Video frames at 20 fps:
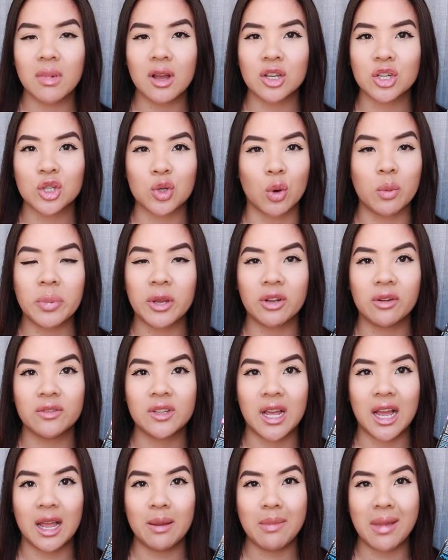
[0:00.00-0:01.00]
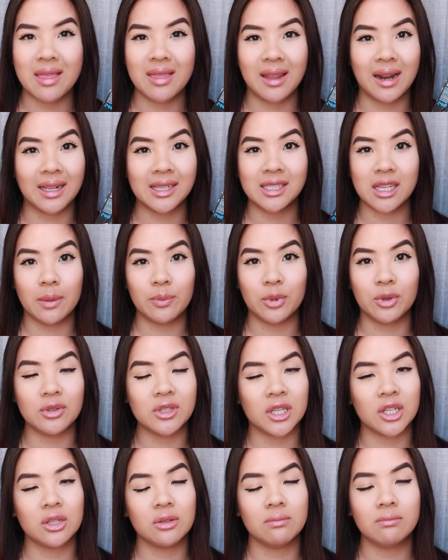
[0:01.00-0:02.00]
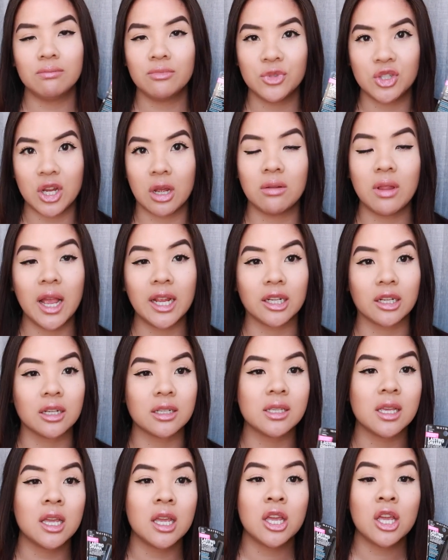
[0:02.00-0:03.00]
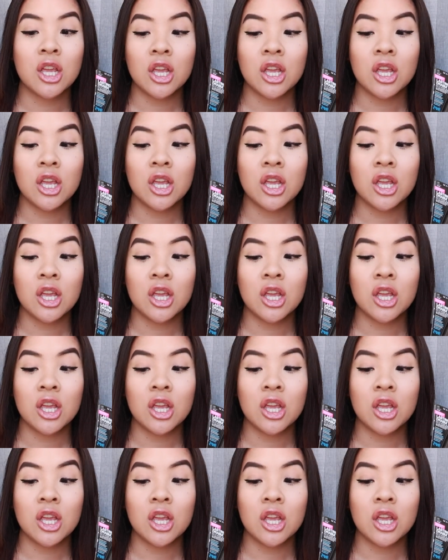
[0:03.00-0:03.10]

a short period of time and then I stopped using gel liners.